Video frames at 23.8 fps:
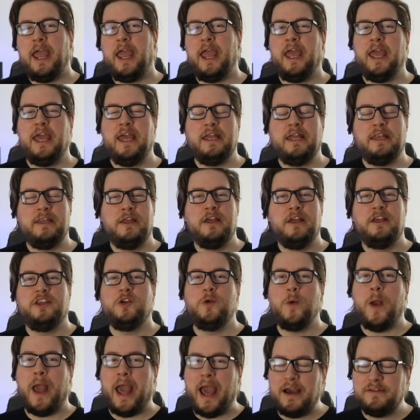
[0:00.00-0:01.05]
and
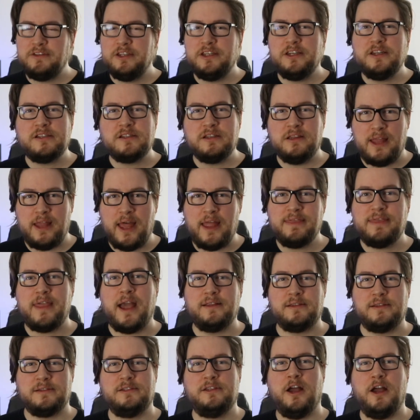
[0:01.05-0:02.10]
you have to just let
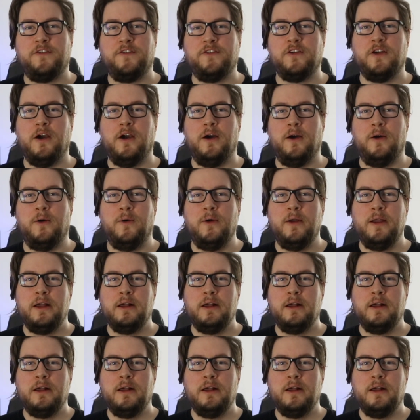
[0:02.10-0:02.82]
that stuff go.